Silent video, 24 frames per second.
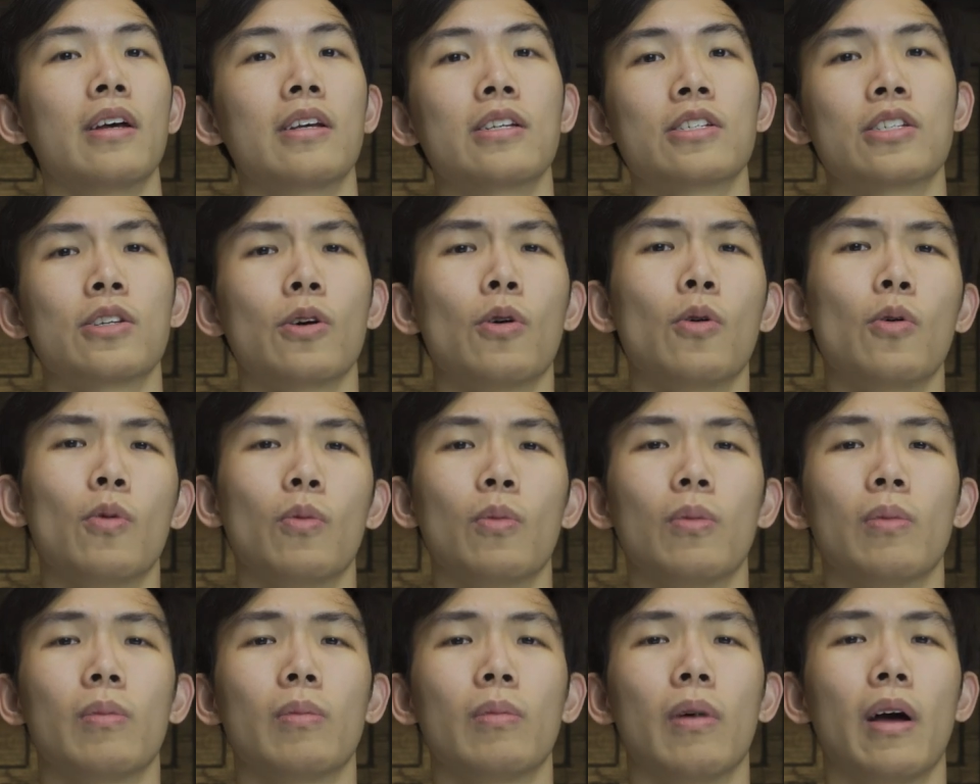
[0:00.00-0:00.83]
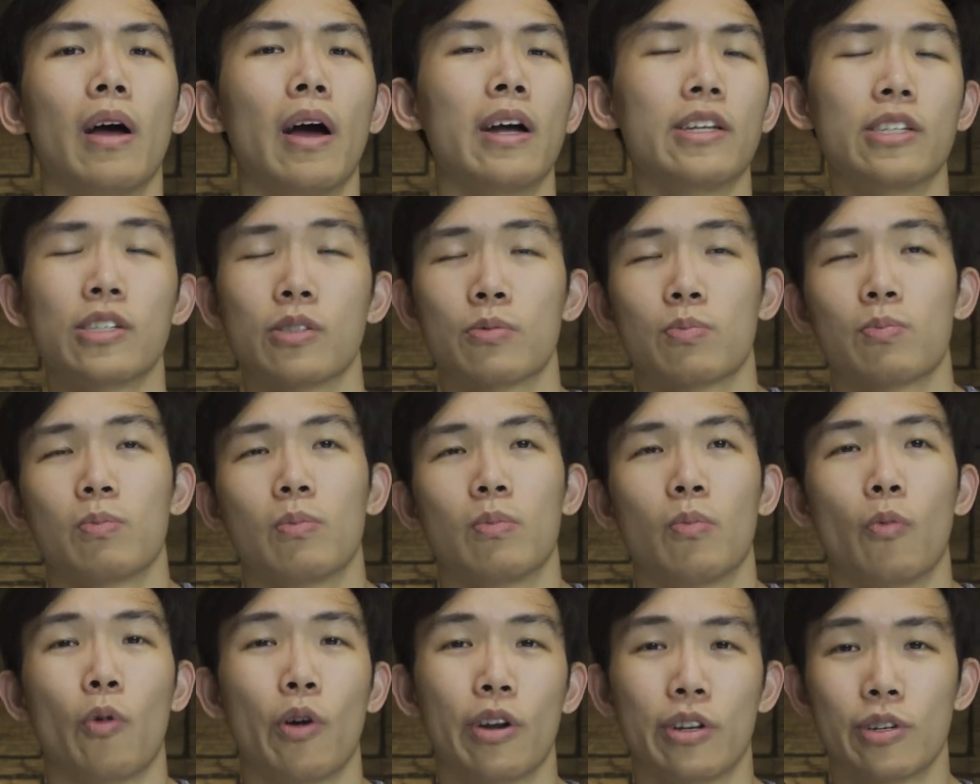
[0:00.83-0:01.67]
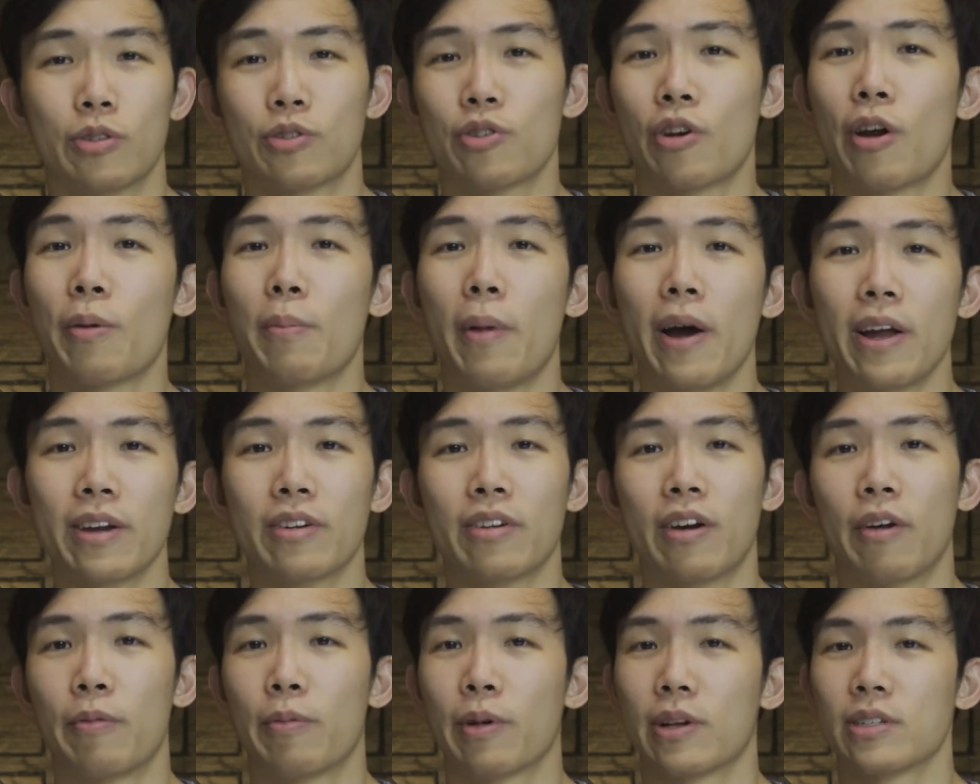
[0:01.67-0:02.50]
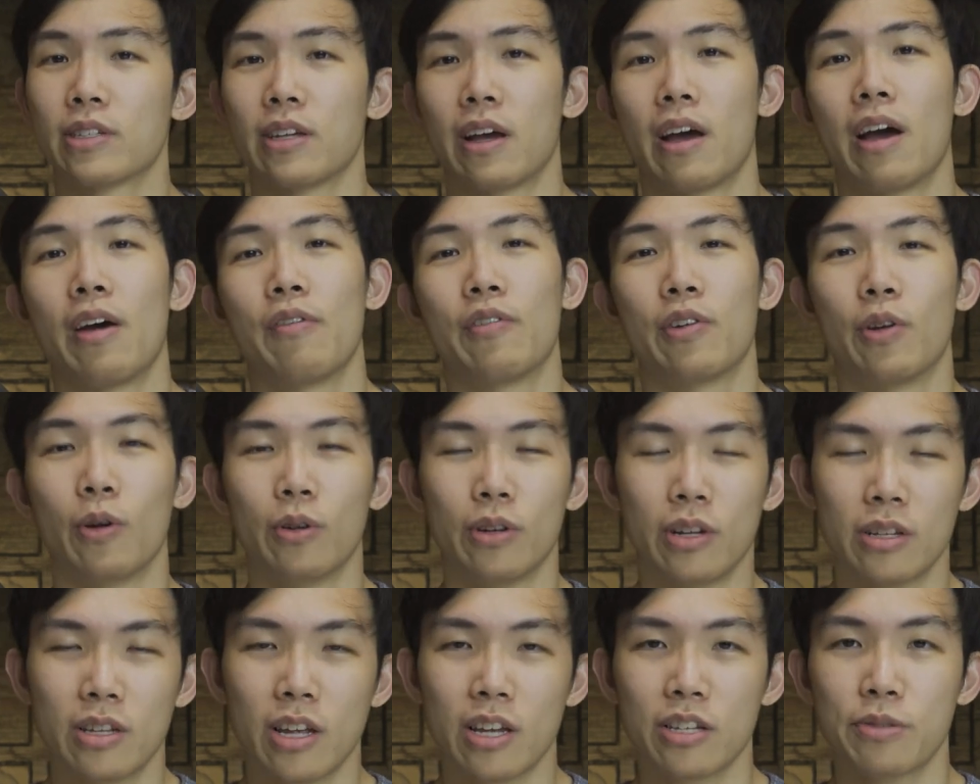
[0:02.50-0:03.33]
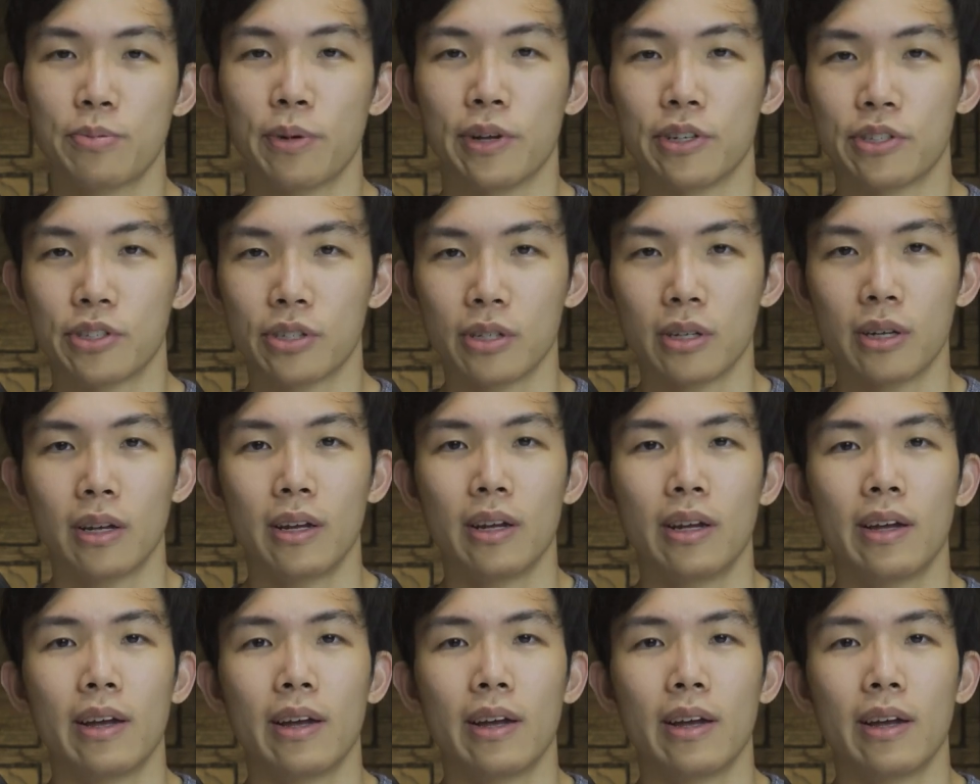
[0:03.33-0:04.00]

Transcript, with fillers: So I just wanted to try Minecraft because I have it on the test bench.